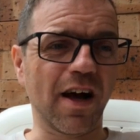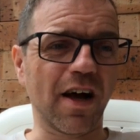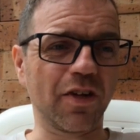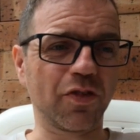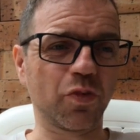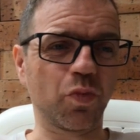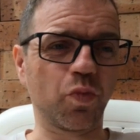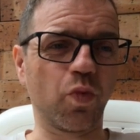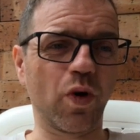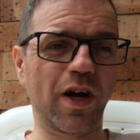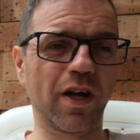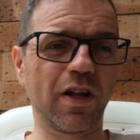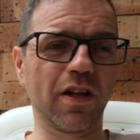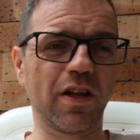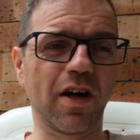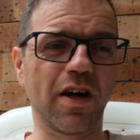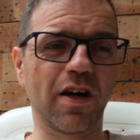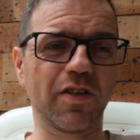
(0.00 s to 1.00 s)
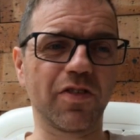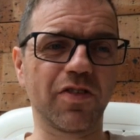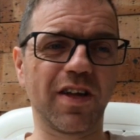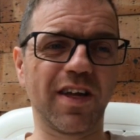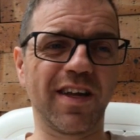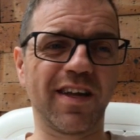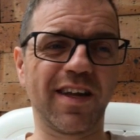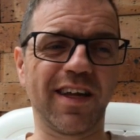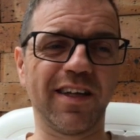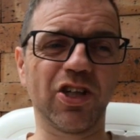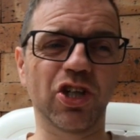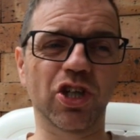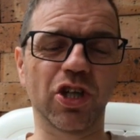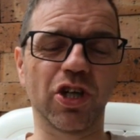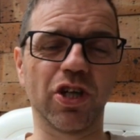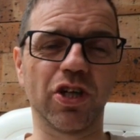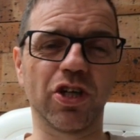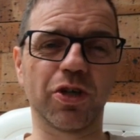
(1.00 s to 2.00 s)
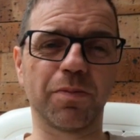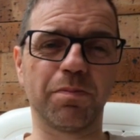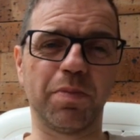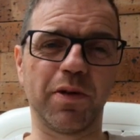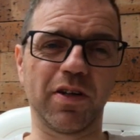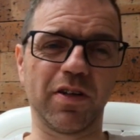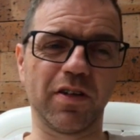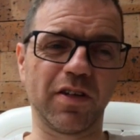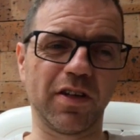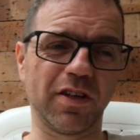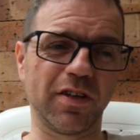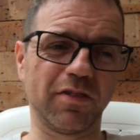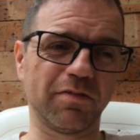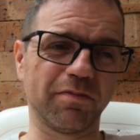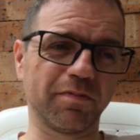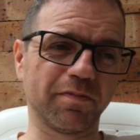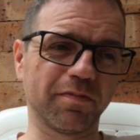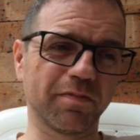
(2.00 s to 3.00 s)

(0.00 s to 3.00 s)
as well as in a church building.